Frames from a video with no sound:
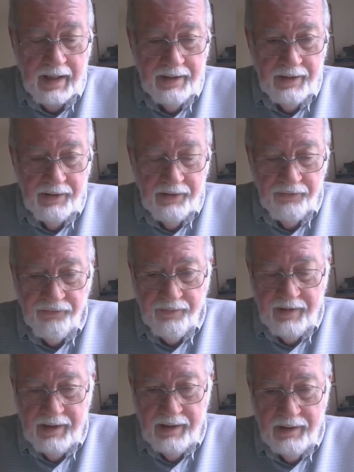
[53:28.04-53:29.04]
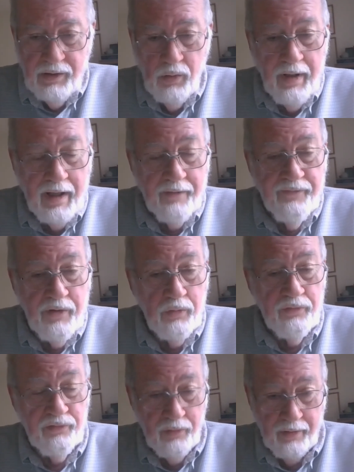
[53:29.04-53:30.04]
And it is the you have
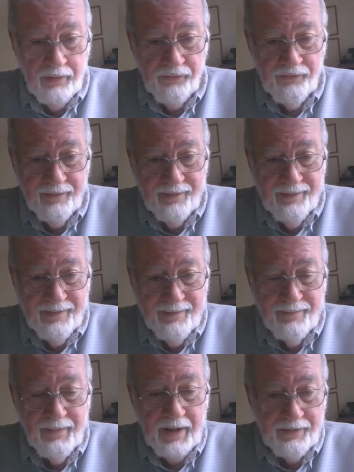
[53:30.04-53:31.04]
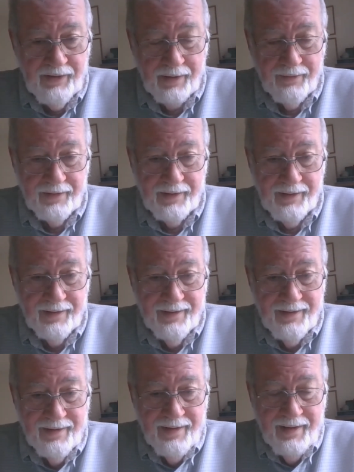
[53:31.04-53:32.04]
no choice mentality
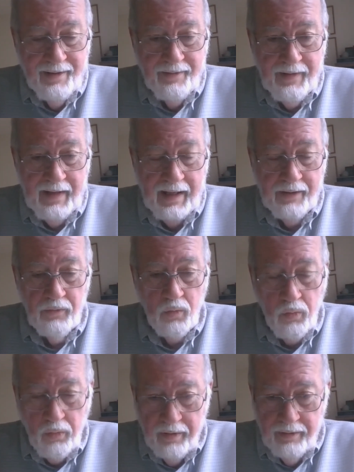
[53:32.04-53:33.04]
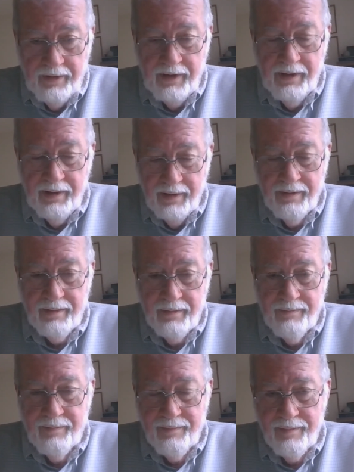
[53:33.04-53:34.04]
that really,
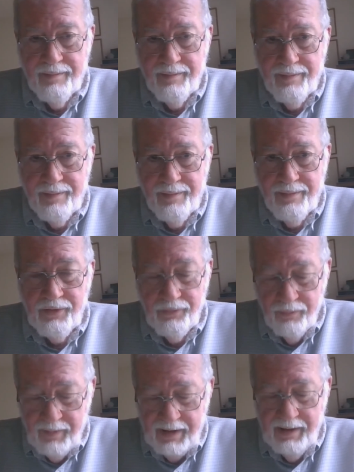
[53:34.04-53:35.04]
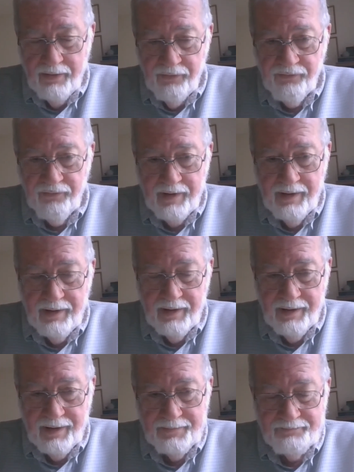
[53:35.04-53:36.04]
to me, is
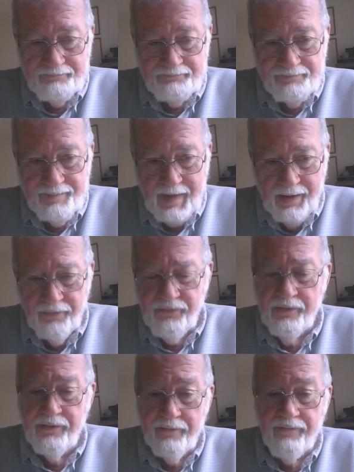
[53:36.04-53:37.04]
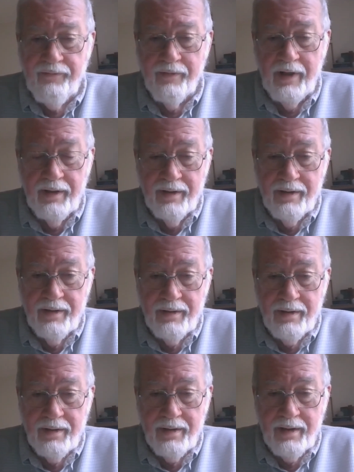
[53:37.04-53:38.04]
the differing
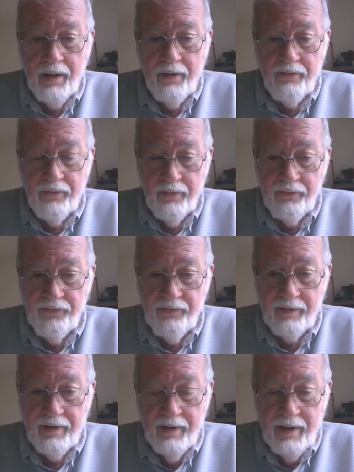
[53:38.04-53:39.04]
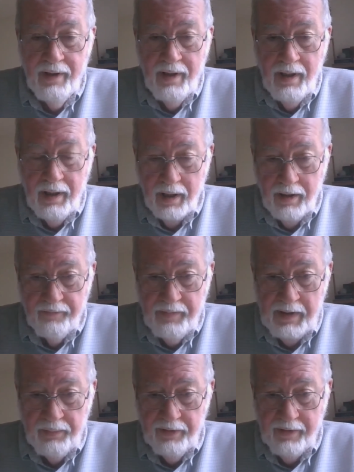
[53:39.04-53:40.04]
characteristic
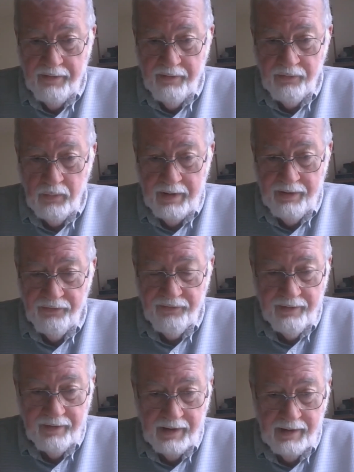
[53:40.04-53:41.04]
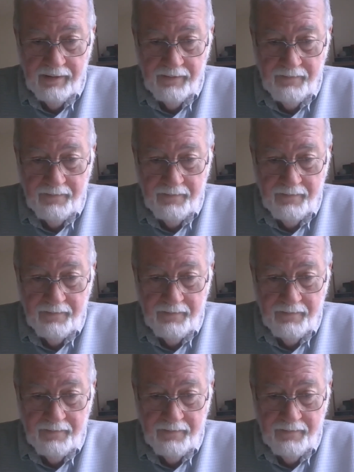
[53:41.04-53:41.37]
of people in their 20s today.